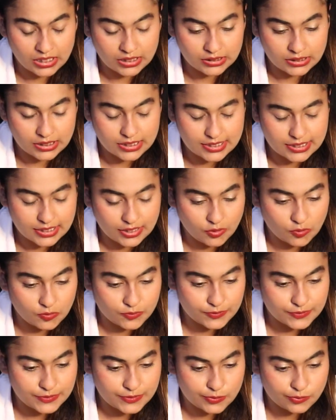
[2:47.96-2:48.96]
this can
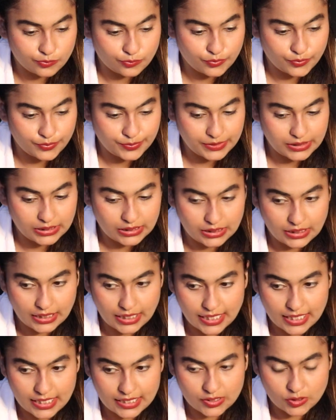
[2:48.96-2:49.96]
also be
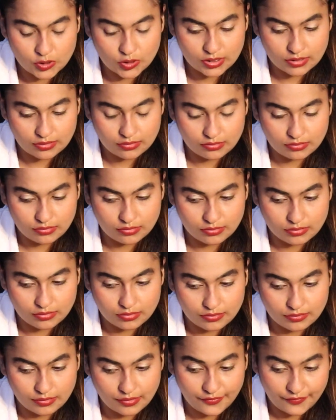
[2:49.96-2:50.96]

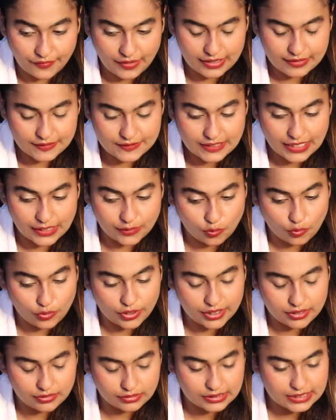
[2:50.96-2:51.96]
a fire sign or
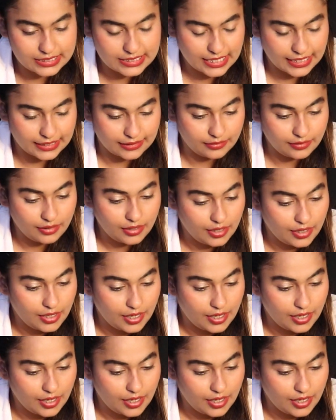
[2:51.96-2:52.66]
an earth sign.